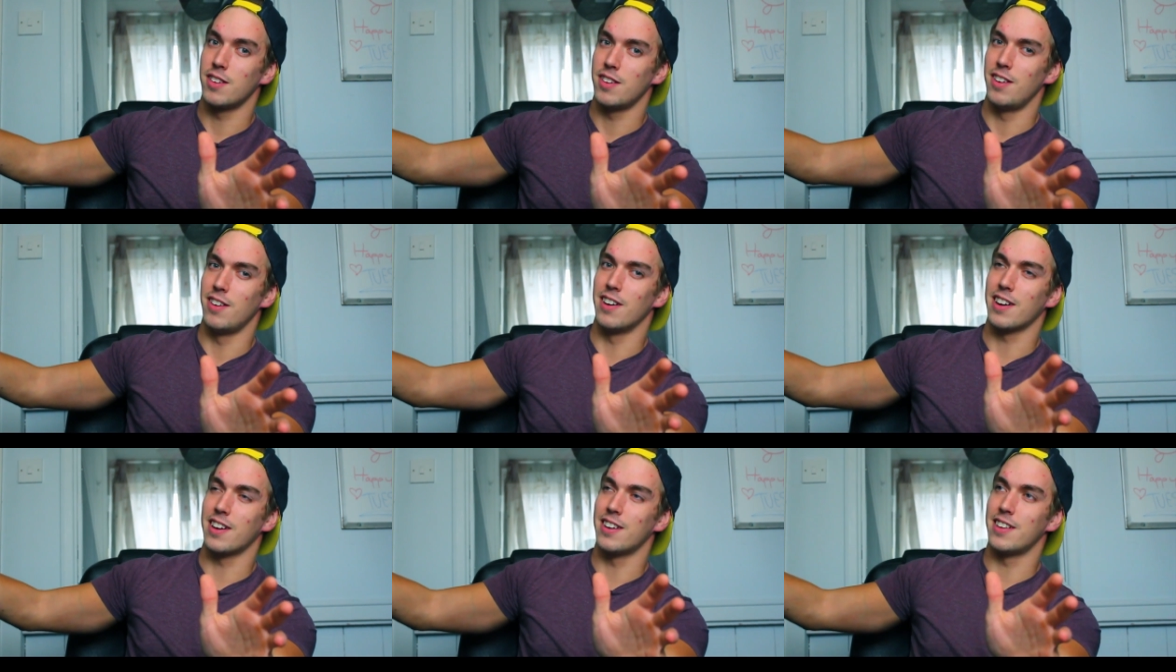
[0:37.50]
You
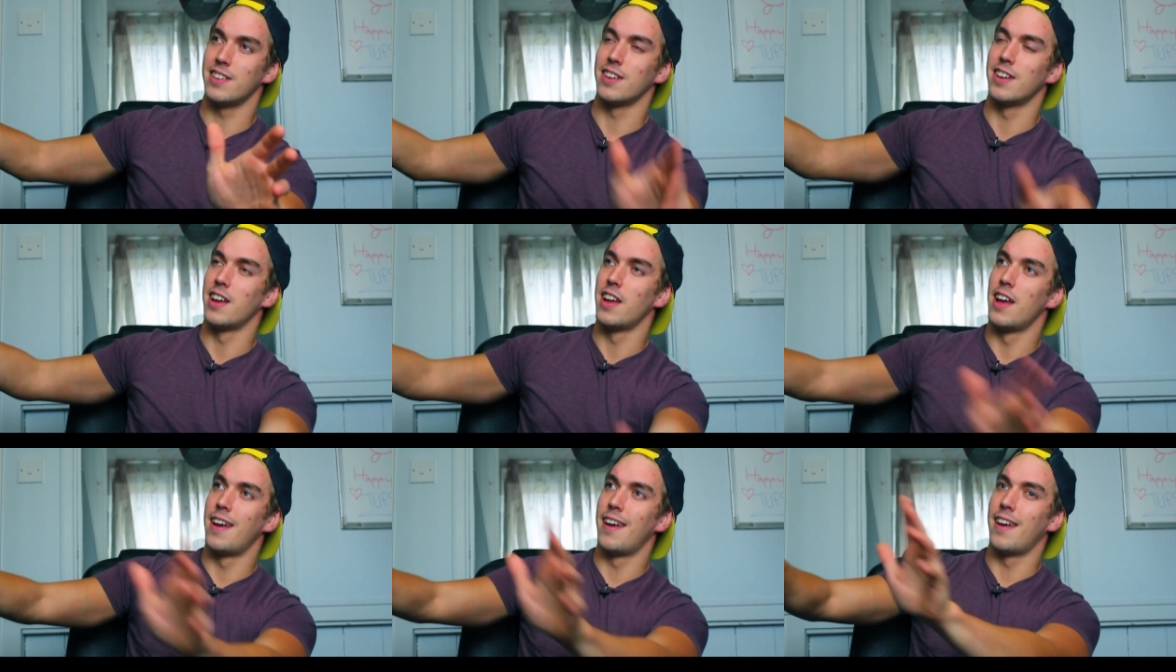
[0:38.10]
like it, didn't you?
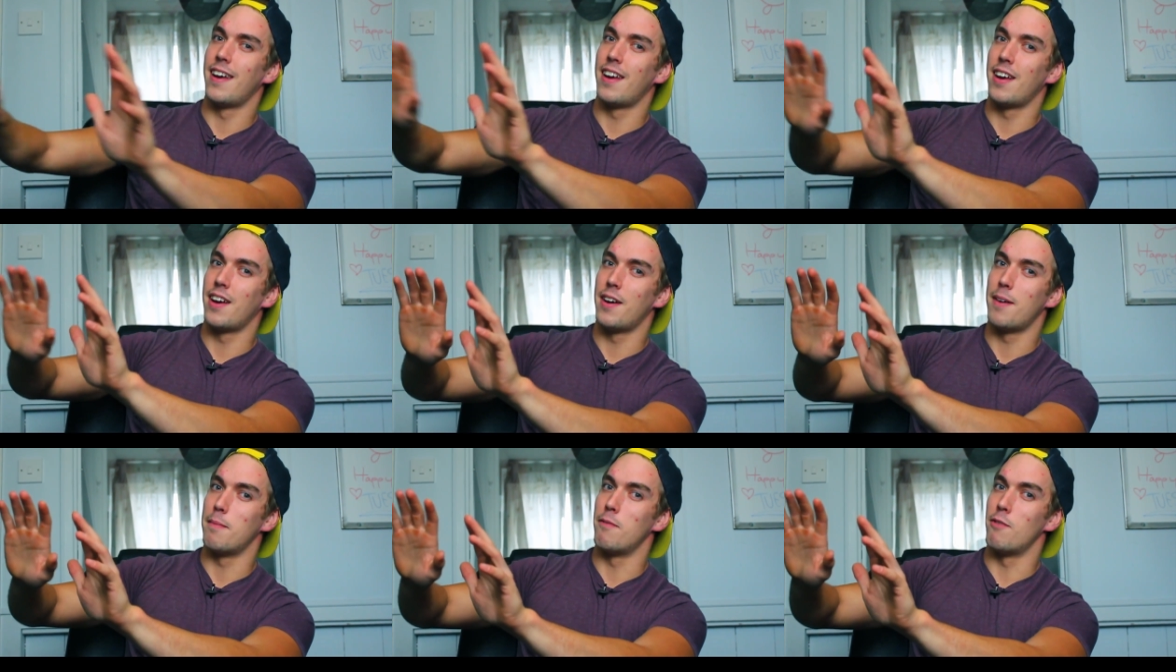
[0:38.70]

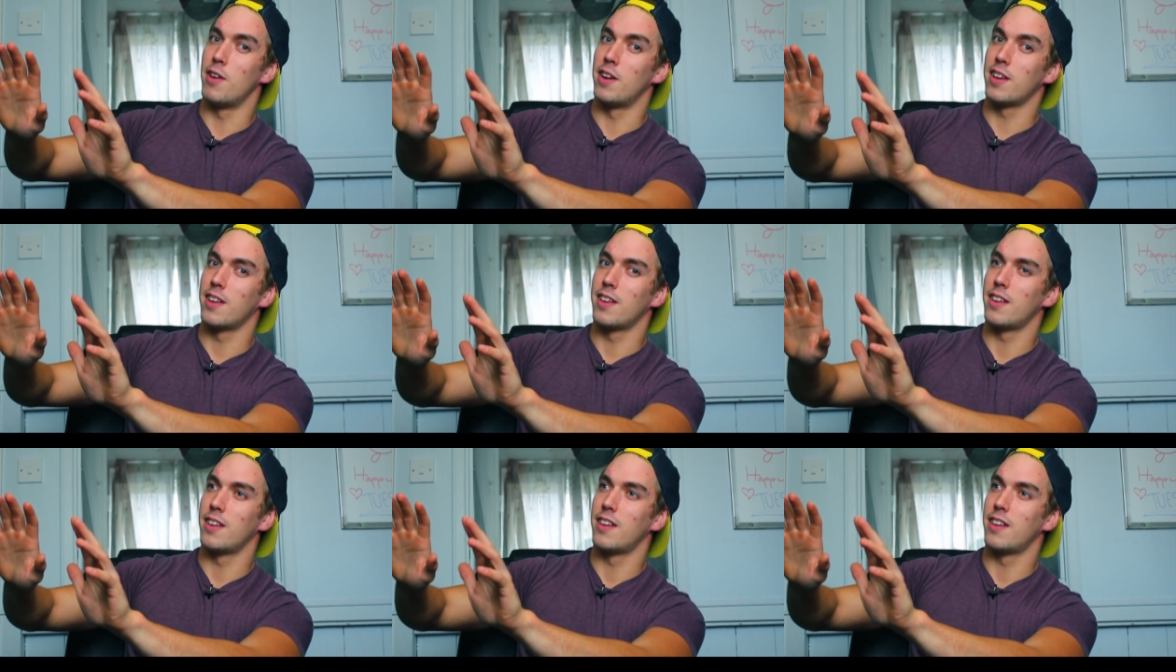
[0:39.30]
Ready?